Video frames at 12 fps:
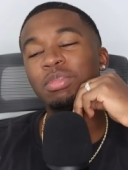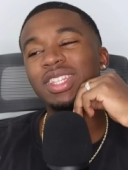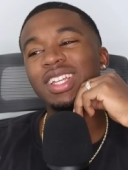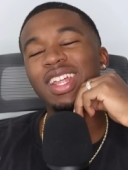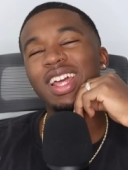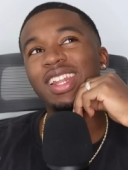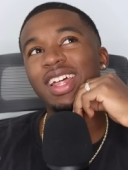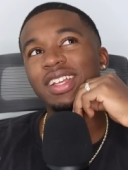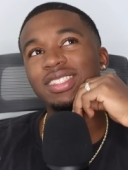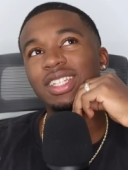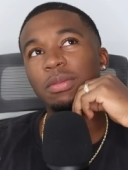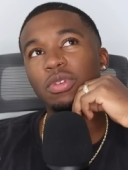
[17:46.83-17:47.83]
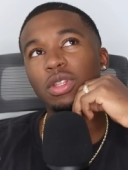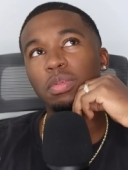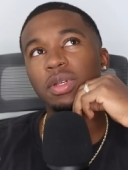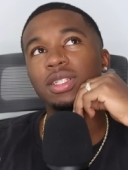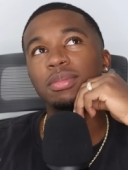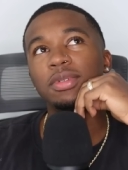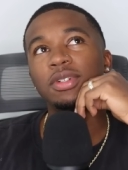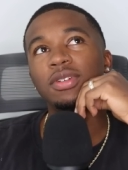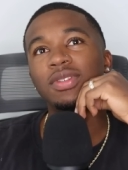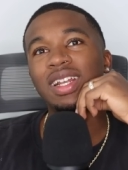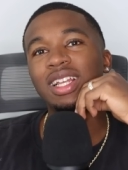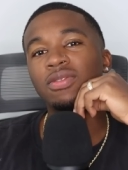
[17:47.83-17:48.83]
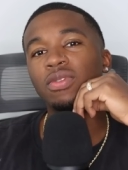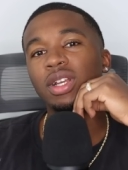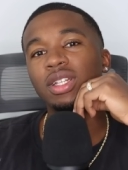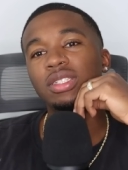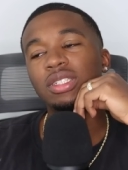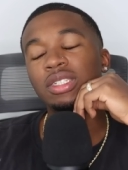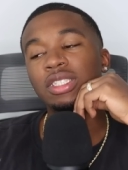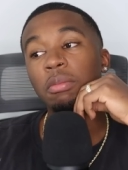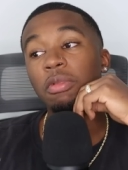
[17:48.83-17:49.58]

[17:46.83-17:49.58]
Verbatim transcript: But then that last thing really pissed me off. Like that's freaking disgusting.